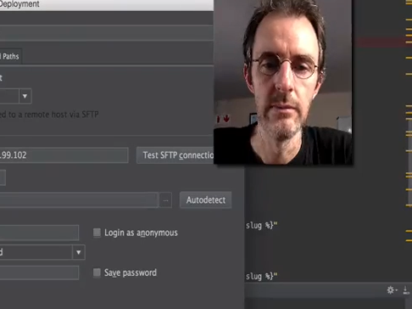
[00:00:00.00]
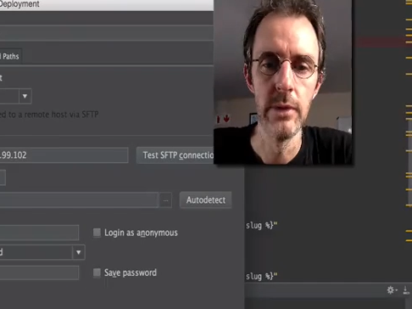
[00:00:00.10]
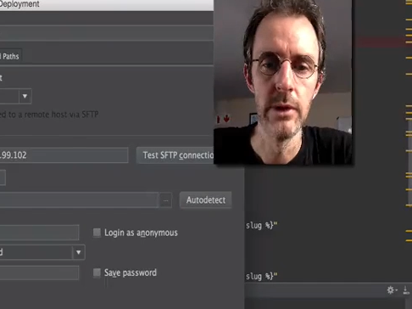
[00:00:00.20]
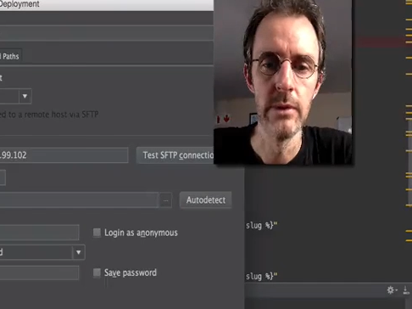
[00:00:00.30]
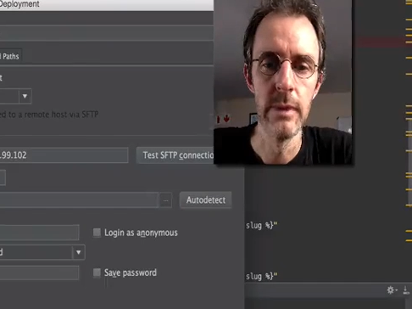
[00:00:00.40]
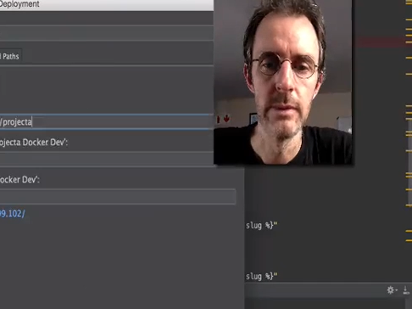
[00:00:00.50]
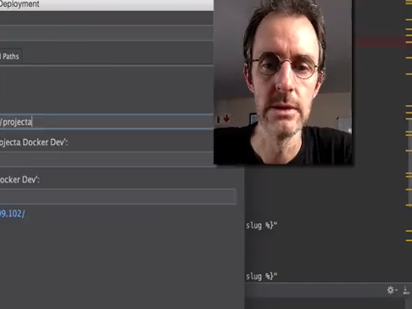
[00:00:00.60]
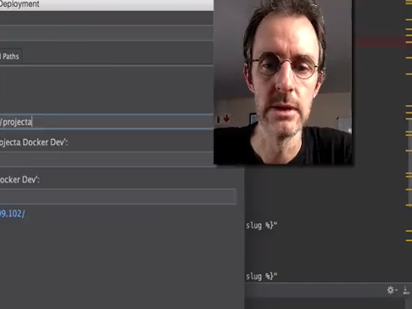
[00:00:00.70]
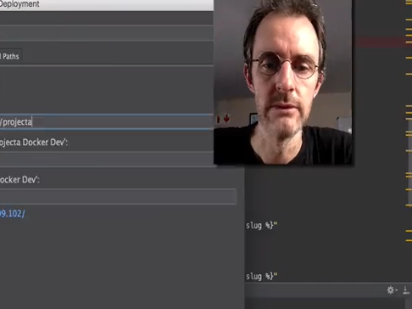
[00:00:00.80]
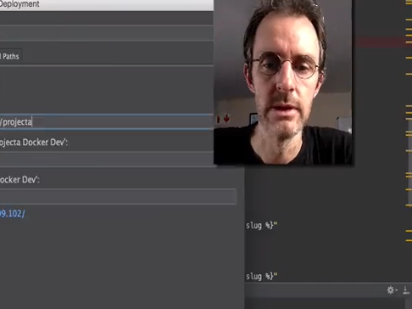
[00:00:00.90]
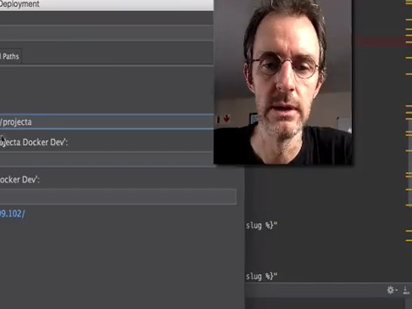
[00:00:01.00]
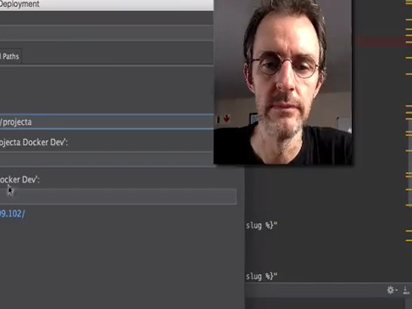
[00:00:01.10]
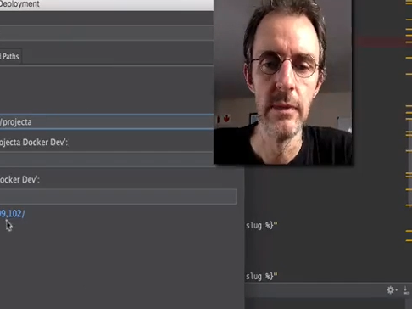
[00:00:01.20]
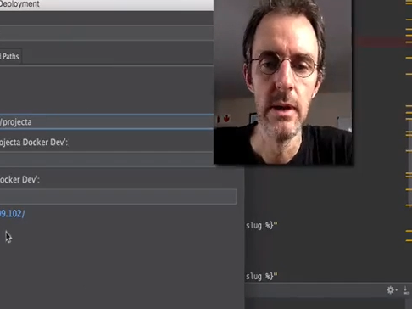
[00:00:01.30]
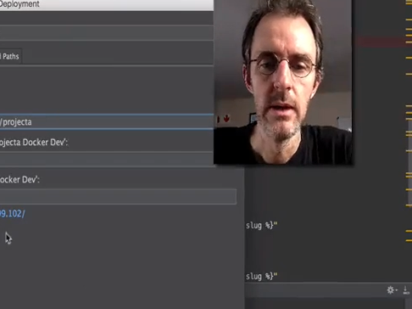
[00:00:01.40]
path mappings over here.
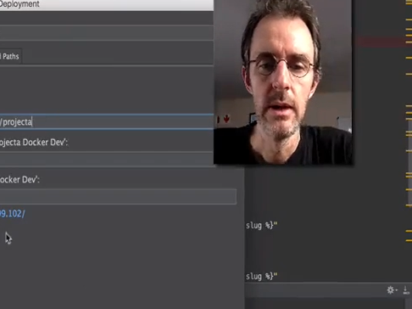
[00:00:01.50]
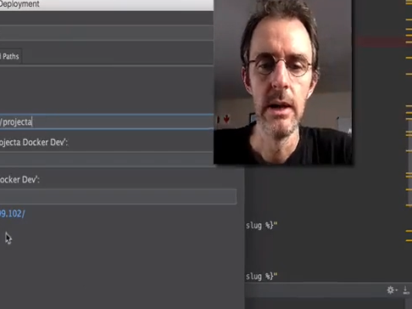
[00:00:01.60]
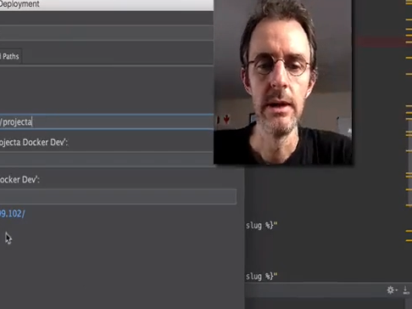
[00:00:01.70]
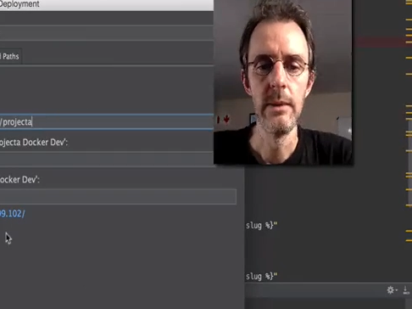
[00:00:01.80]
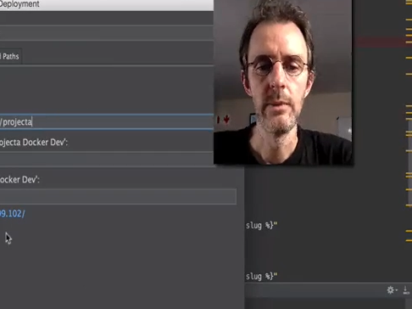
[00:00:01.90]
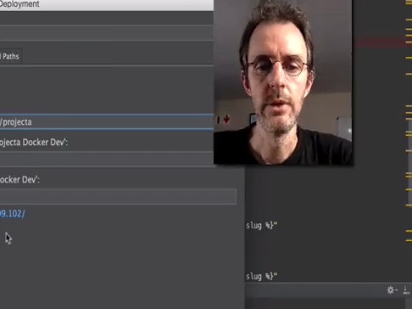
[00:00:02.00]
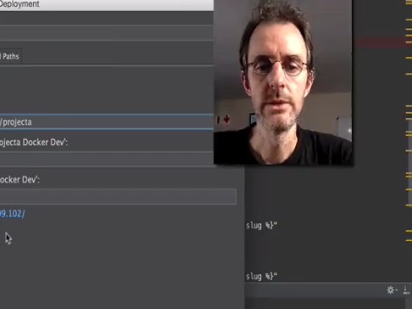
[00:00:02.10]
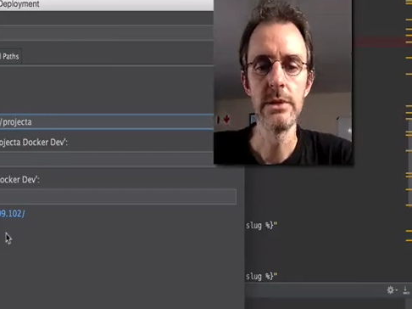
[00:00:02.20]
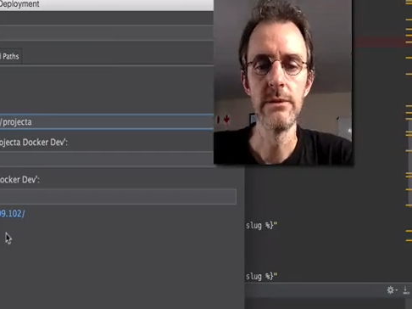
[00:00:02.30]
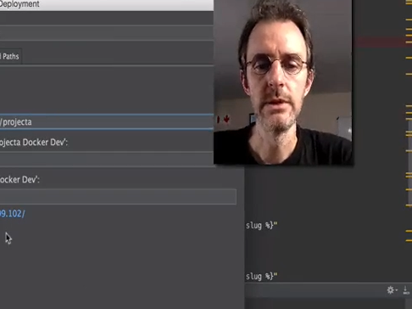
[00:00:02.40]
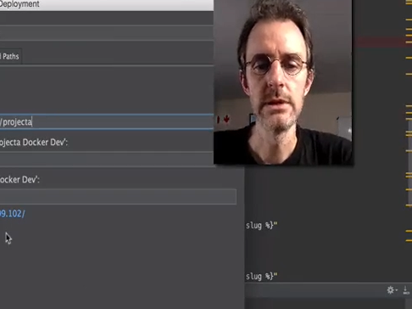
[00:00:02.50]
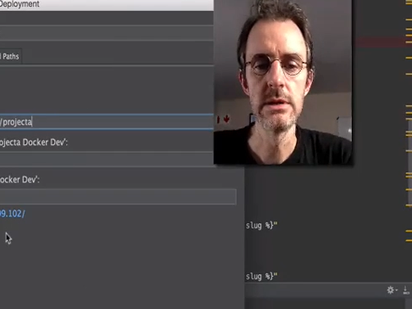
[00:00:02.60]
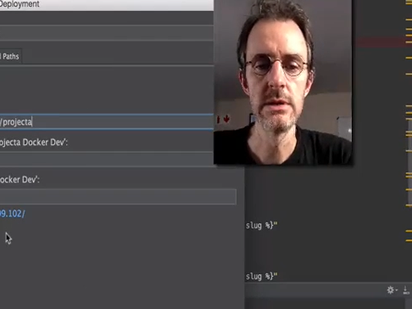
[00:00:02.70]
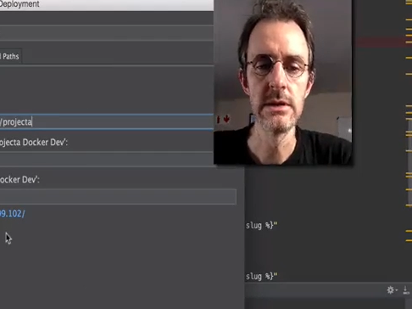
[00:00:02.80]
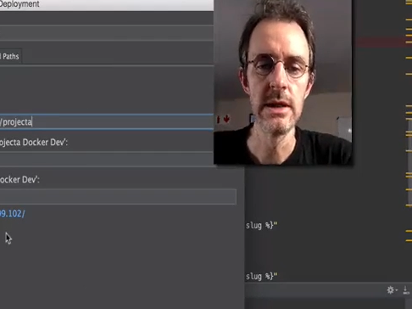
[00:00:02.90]
And the purpose of this
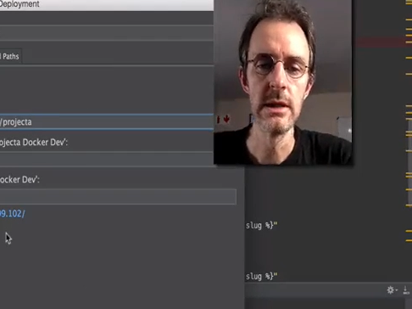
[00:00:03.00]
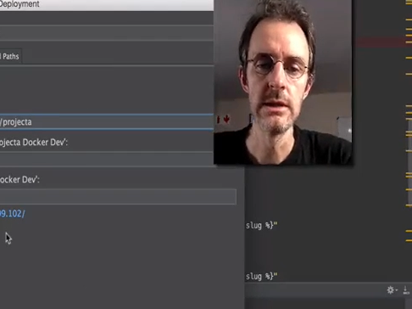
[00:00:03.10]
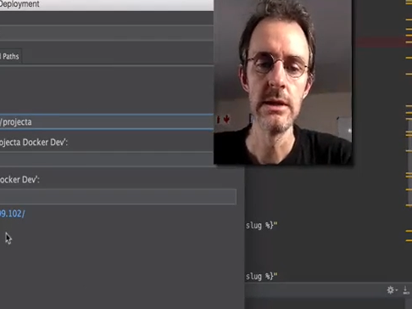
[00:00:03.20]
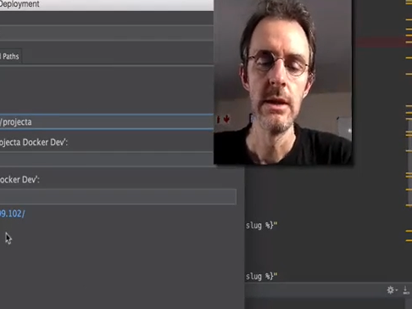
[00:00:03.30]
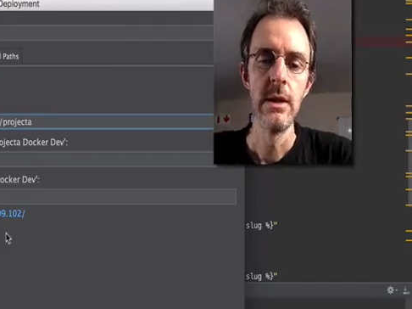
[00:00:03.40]
is to tell it